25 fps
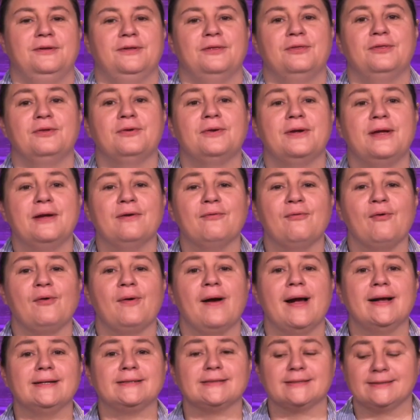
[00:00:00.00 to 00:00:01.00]
They're here for
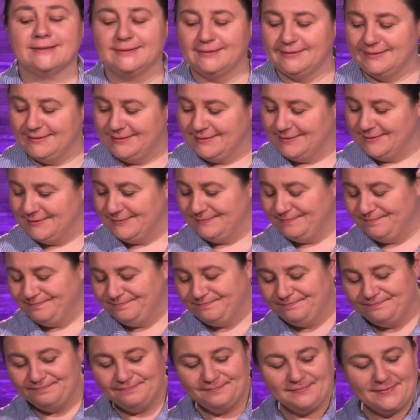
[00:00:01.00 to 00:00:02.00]
us.
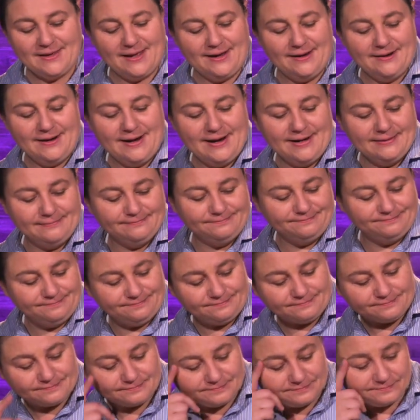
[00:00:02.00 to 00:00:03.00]
All right,
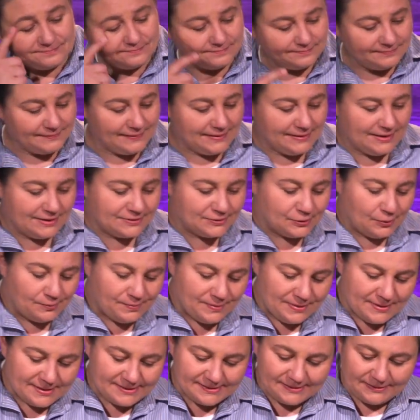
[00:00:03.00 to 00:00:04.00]
let's
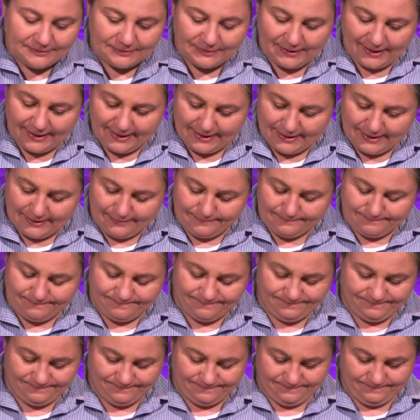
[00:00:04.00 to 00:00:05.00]
open this little guy up.
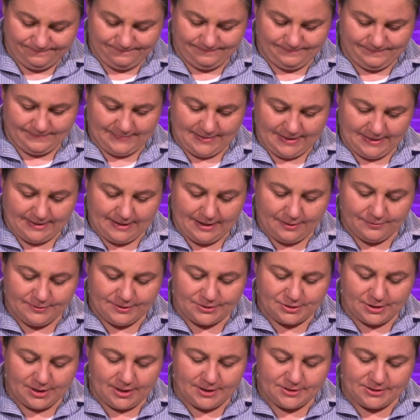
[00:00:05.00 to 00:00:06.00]
Now the
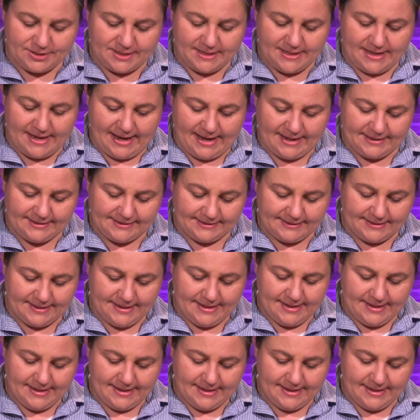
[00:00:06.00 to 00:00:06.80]
charging case